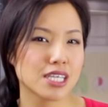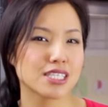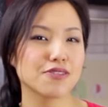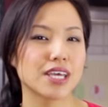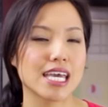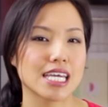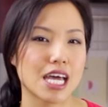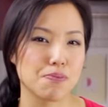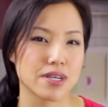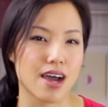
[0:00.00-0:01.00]
sort of kick it
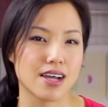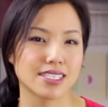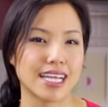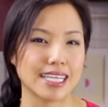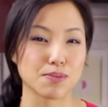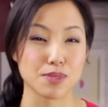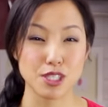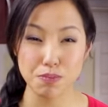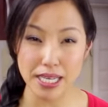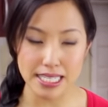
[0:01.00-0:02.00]
up a notch and add some
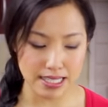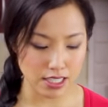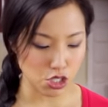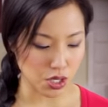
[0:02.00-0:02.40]
spices,